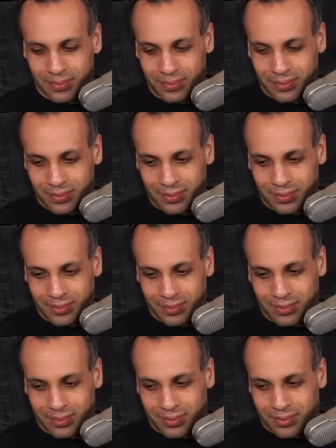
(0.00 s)

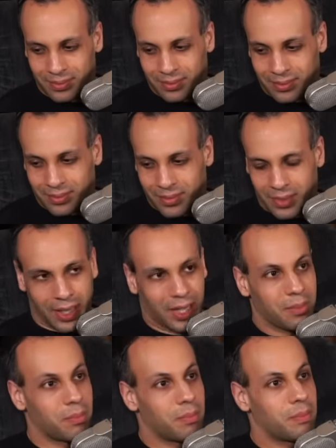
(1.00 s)

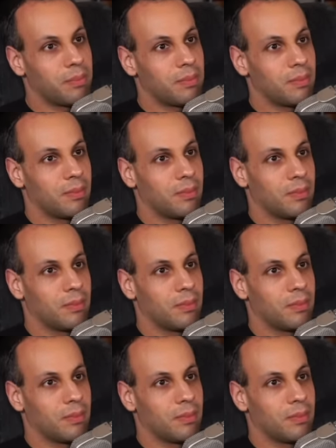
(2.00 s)
Nobody speaks.